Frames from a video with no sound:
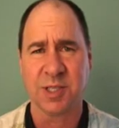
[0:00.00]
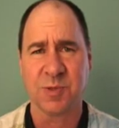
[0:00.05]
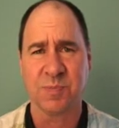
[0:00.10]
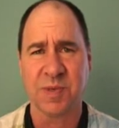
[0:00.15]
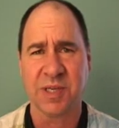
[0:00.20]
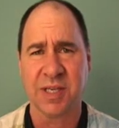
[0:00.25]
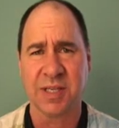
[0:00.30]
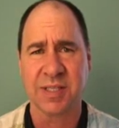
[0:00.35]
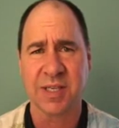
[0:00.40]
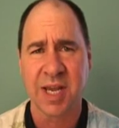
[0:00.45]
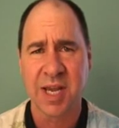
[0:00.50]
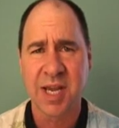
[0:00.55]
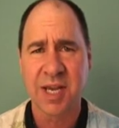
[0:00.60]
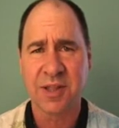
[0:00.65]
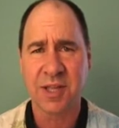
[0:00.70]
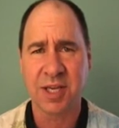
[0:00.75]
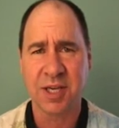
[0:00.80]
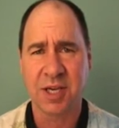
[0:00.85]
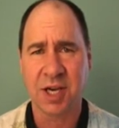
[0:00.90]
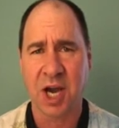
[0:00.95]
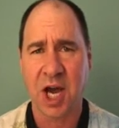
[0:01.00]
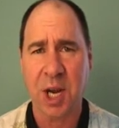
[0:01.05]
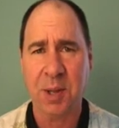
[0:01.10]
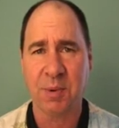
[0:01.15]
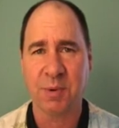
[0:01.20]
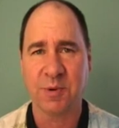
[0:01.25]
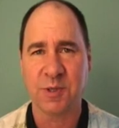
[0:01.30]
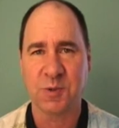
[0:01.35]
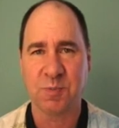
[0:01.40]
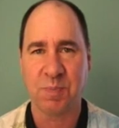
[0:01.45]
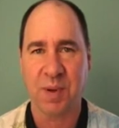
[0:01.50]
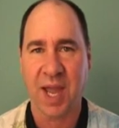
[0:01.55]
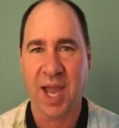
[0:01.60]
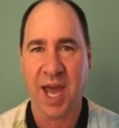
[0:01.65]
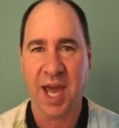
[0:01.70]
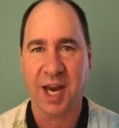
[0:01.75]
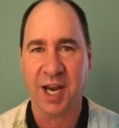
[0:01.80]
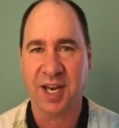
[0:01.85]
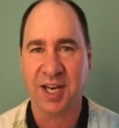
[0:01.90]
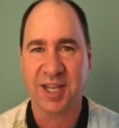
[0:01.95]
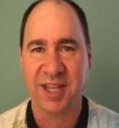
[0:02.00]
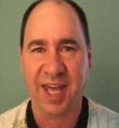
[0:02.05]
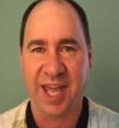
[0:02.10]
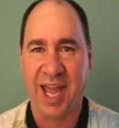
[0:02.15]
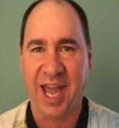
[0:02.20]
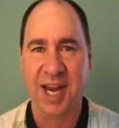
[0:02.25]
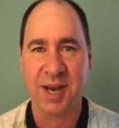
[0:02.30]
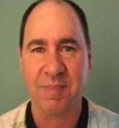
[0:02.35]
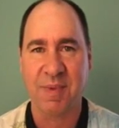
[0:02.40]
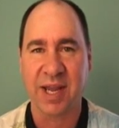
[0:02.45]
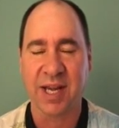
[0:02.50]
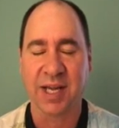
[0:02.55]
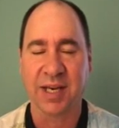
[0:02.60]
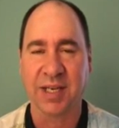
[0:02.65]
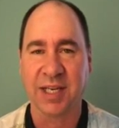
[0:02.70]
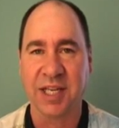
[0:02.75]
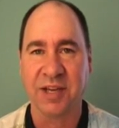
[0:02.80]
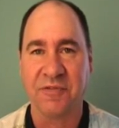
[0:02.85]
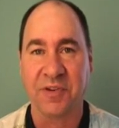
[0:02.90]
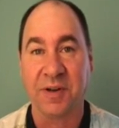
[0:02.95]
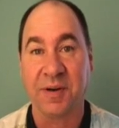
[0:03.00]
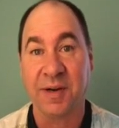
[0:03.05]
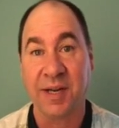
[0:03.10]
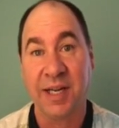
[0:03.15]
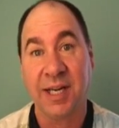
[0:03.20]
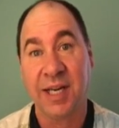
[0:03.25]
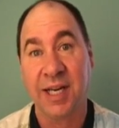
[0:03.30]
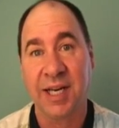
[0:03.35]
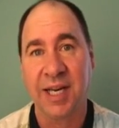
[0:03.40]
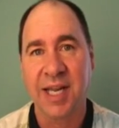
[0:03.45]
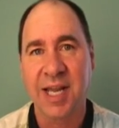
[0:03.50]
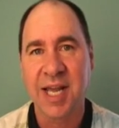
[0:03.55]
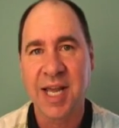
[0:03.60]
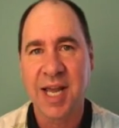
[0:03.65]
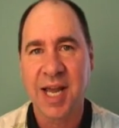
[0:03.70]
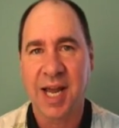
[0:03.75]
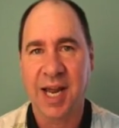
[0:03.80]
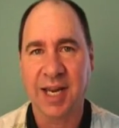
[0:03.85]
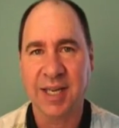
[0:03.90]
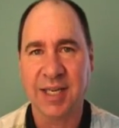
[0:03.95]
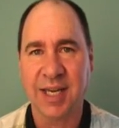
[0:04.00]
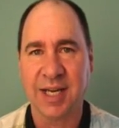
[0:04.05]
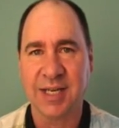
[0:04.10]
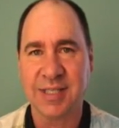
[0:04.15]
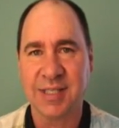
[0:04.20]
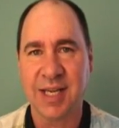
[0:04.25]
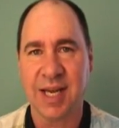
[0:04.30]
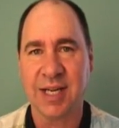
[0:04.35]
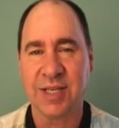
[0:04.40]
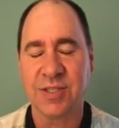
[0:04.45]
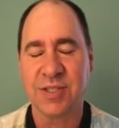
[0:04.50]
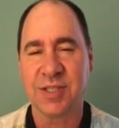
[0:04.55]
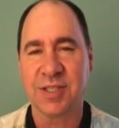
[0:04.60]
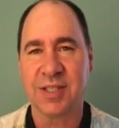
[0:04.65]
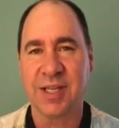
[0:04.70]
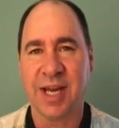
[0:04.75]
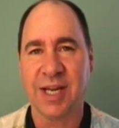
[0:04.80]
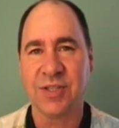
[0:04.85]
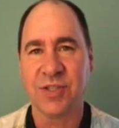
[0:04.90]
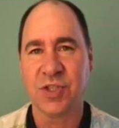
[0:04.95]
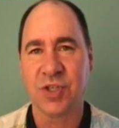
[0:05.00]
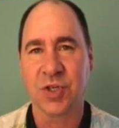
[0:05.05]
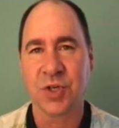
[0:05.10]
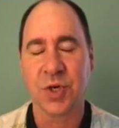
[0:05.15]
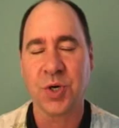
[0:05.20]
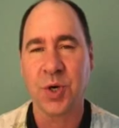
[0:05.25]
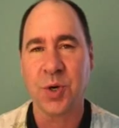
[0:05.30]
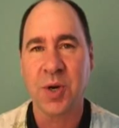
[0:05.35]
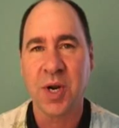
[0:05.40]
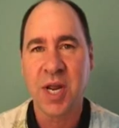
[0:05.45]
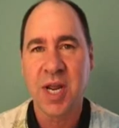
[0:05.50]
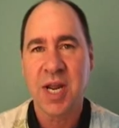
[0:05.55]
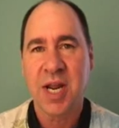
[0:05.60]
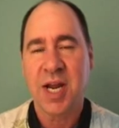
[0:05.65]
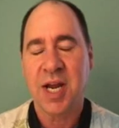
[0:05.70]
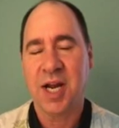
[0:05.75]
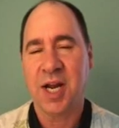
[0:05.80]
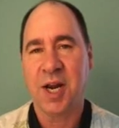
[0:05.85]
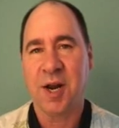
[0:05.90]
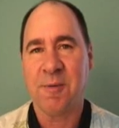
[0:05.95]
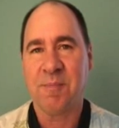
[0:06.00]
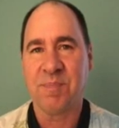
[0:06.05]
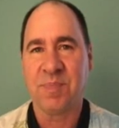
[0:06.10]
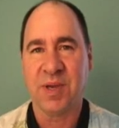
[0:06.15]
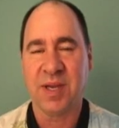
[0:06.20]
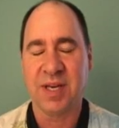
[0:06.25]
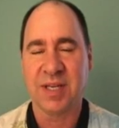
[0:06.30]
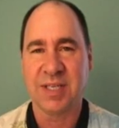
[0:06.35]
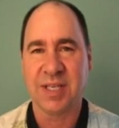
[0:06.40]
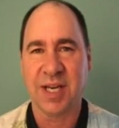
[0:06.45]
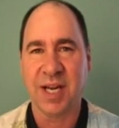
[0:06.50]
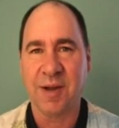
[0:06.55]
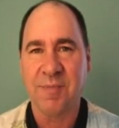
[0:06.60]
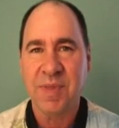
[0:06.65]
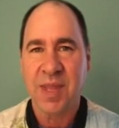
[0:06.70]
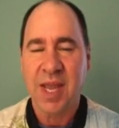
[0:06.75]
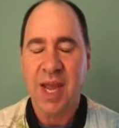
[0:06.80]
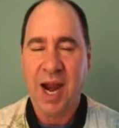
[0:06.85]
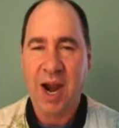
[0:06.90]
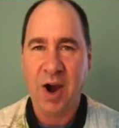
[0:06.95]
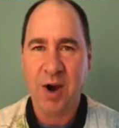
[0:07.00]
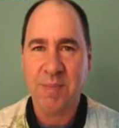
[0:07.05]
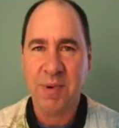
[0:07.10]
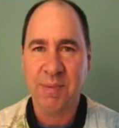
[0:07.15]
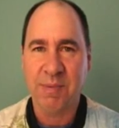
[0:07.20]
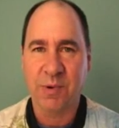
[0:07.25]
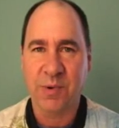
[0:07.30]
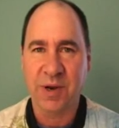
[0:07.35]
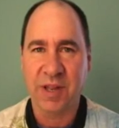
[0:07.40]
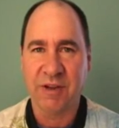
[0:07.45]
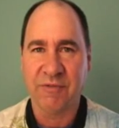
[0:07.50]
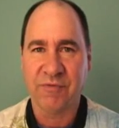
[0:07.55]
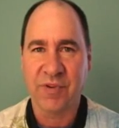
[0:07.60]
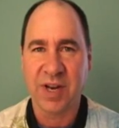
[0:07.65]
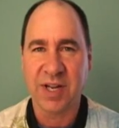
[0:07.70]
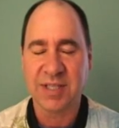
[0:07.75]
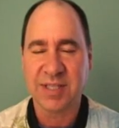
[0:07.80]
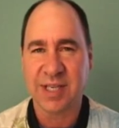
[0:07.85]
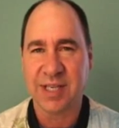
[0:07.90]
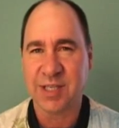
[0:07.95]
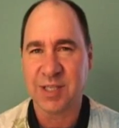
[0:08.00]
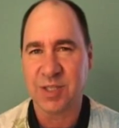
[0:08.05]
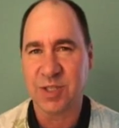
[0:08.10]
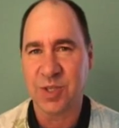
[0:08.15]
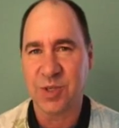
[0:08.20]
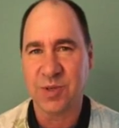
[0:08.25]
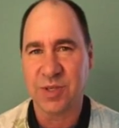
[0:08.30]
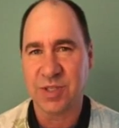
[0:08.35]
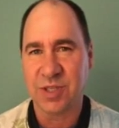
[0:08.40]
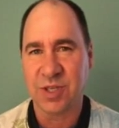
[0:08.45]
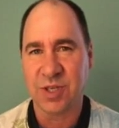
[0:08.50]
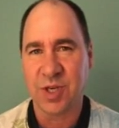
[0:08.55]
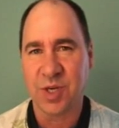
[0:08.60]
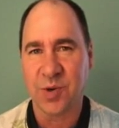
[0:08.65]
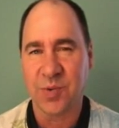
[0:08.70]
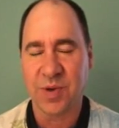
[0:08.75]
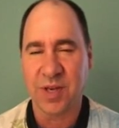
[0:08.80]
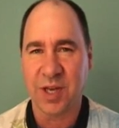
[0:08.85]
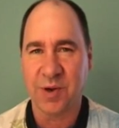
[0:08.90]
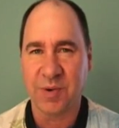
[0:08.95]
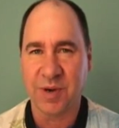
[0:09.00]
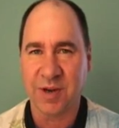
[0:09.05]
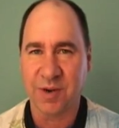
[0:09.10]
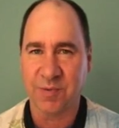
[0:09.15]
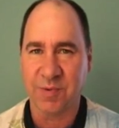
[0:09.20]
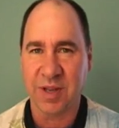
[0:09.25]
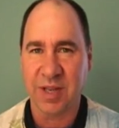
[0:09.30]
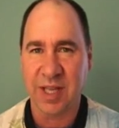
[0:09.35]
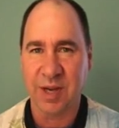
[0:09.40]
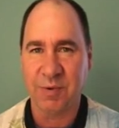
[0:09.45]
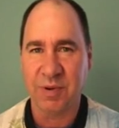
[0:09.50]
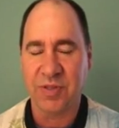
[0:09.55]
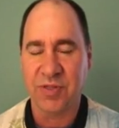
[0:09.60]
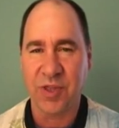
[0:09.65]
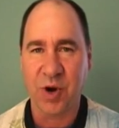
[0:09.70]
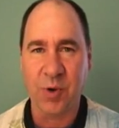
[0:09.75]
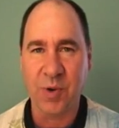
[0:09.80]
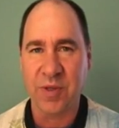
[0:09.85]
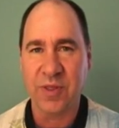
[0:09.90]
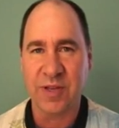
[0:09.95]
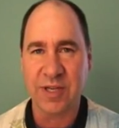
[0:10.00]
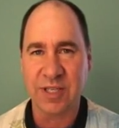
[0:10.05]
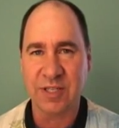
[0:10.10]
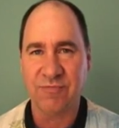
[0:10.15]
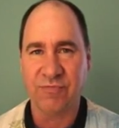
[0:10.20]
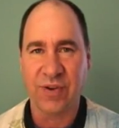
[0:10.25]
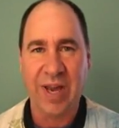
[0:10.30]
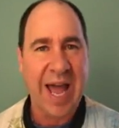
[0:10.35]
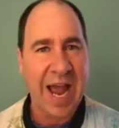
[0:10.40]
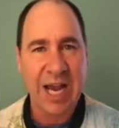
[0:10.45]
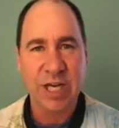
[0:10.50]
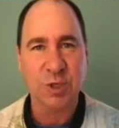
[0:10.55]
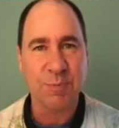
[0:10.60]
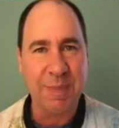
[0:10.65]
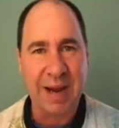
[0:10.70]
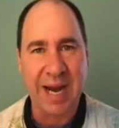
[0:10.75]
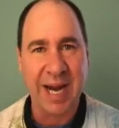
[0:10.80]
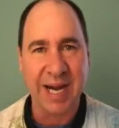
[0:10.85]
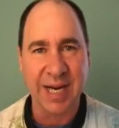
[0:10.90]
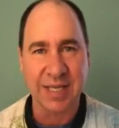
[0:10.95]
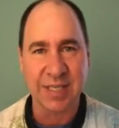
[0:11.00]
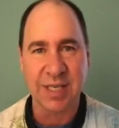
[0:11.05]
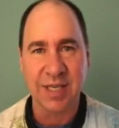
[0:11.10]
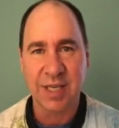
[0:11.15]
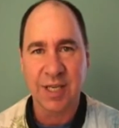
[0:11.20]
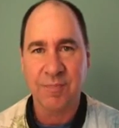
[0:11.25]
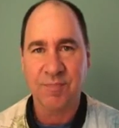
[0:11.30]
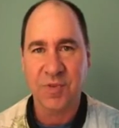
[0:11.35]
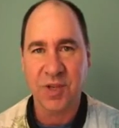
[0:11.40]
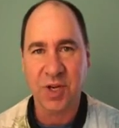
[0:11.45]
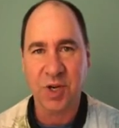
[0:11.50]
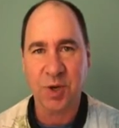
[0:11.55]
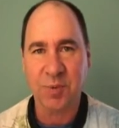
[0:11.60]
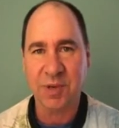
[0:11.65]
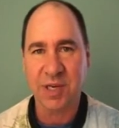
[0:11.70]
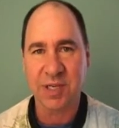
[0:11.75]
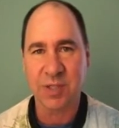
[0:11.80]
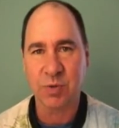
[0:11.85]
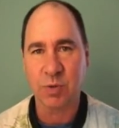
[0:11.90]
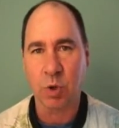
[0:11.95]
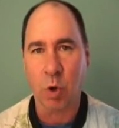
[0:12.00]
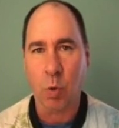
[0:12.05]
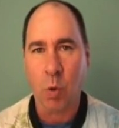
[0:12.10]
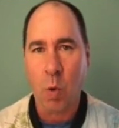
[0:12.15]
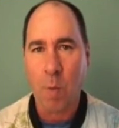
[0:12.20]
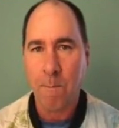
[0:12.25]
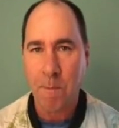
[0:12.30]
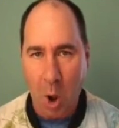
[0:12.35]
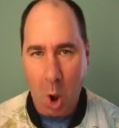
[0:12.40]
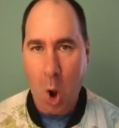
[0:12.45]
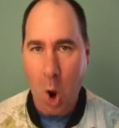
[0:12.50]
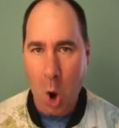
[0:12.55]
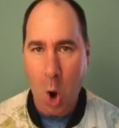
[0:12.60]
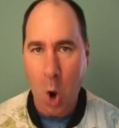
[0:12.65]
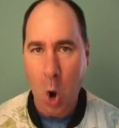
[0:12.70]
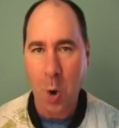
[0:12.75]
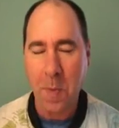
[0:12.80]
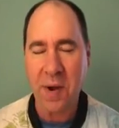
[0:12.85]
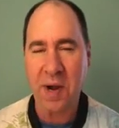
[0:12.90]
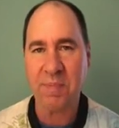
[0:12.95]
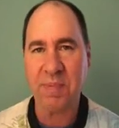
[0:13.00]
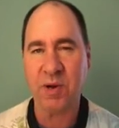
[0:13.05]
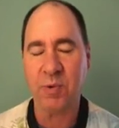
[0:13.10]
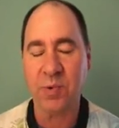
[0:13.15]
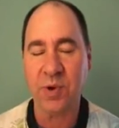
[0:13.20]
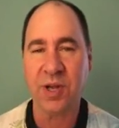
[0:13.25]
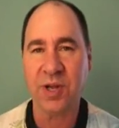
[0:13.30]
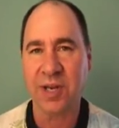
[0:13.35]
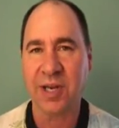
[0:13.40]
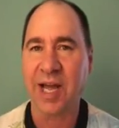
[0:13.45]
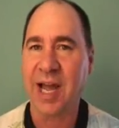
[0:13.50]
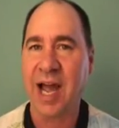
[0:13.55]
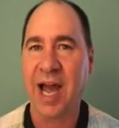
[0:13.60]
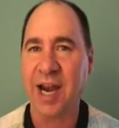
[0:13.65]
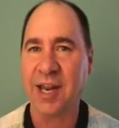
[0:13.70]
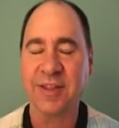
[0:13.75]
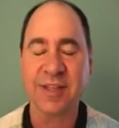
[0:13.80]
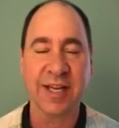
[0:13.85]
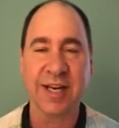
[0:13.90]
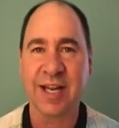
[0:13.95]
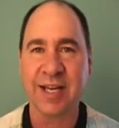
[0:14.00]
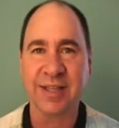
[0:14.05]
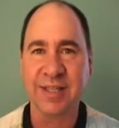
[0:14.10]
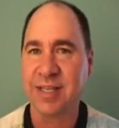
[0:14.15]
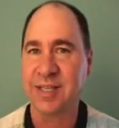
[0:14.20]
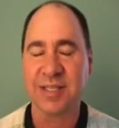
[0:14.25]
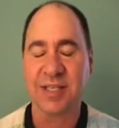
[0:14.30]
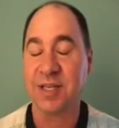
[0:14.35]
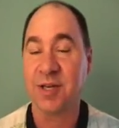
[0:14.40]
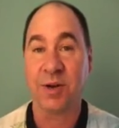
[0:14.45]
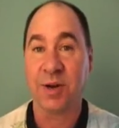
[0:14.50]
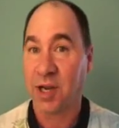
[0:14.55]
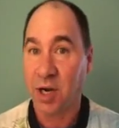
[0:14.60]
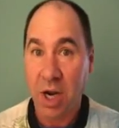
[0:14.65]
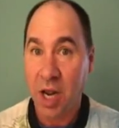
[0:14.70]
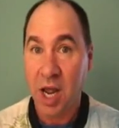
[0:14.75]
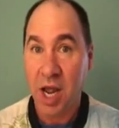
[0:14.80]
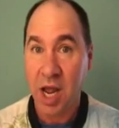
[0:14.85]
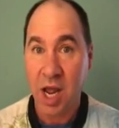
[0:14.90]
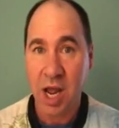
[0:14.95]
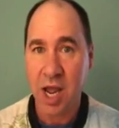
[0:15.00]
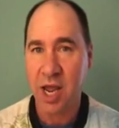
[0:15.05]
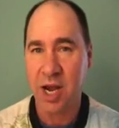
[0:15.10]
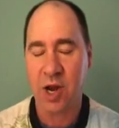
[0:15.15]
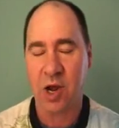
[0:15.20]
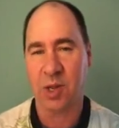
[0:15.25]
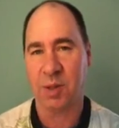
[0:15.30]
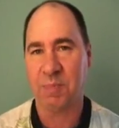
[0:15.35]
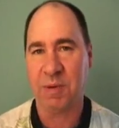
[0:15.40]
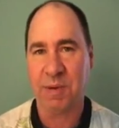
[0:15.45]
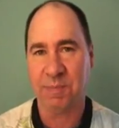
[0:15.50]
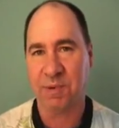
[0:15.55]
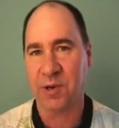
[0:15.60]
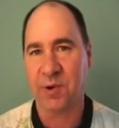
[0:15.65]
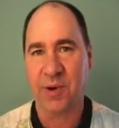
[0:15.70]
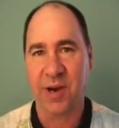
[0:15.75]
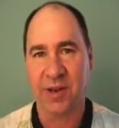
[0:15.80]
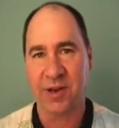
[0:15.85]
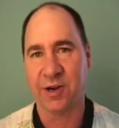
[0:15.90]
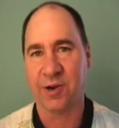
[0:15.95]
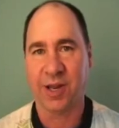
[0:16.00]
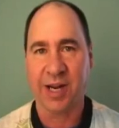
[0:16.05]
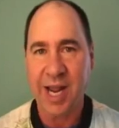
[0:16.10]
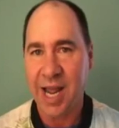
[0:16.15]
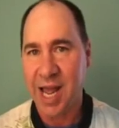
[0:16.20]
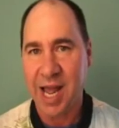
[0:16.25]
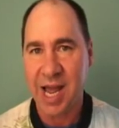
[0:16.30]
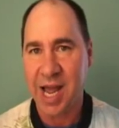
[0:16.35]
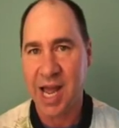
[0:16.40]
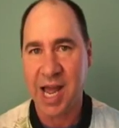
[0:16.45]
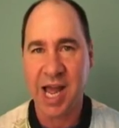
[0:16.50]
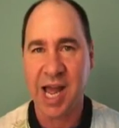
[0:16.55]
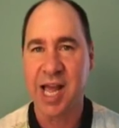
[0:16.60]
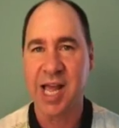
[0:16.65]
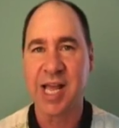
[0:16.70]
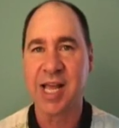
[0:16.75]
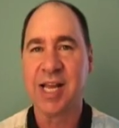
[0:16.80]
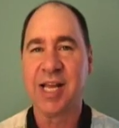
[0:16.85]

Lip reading: is because the economy was bad and they had to make a living. I guess that's true. But I remember one of the funnest things to do is, when they would throw in these flashbangs, because it would go boom and it'd be real loud and thing like this, and you're like, and all the people around there are like, but